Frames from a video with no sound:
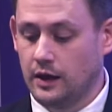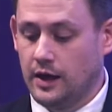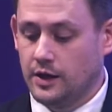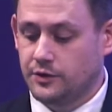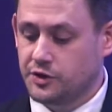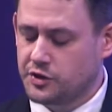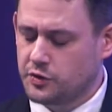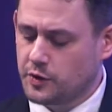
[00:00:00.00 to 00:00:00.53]

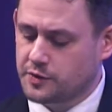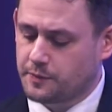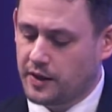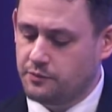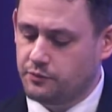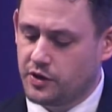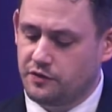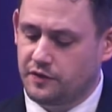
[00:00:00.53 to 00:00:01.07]
Just to explain
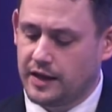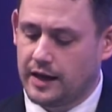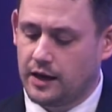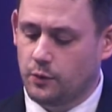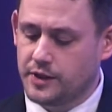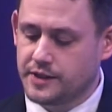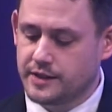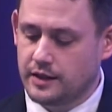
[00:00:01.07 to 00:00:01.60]
briefly how
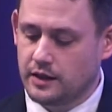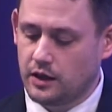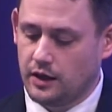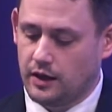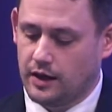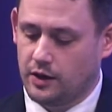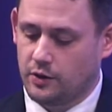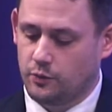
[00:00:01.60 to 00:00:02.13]
we did it,
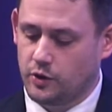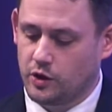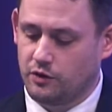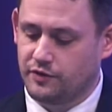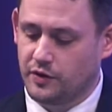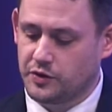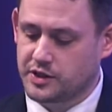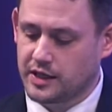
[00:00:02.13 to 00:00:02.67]
we've got a
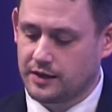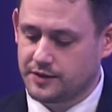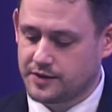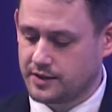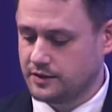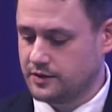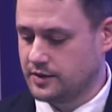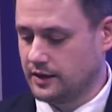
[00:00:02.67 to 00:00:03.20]
very
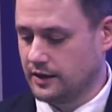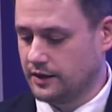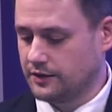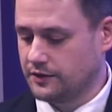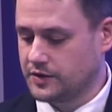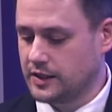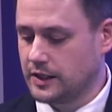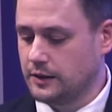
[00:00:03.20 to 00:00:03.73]
talented
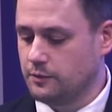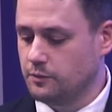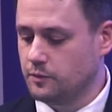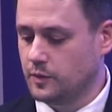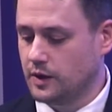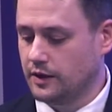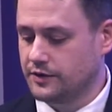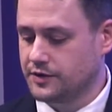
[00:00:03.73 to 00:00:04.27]
team
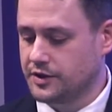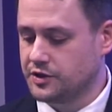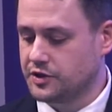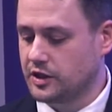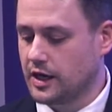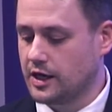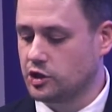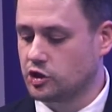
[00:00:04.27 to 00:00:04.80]
at
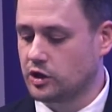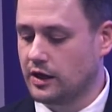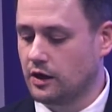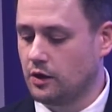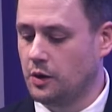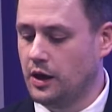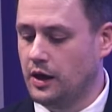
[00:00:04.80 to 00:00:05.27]
CCDH now.